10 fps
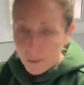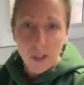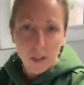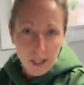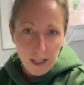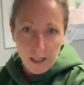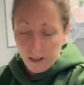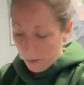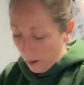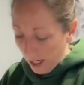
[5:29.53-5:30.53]
as I'm
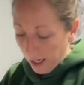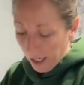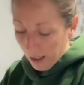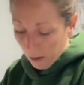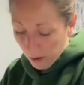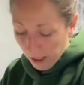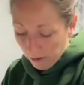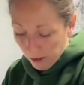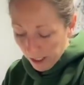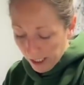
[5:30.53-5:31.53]
cooking or baking or
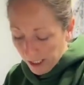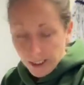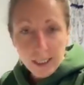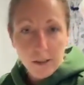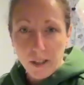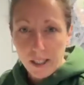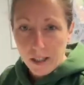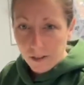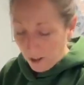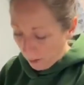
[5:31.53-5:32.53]
whatever it is, like right
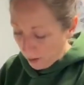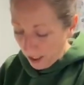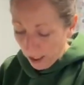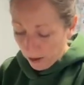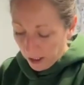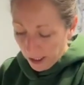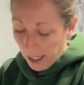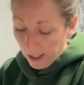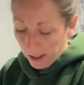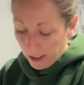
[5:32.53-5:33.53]
now I've got potatoes and
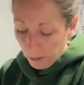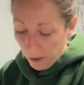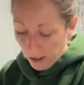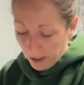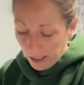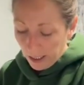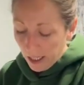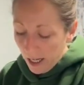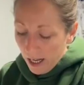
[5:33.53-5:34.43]
carrots boiling,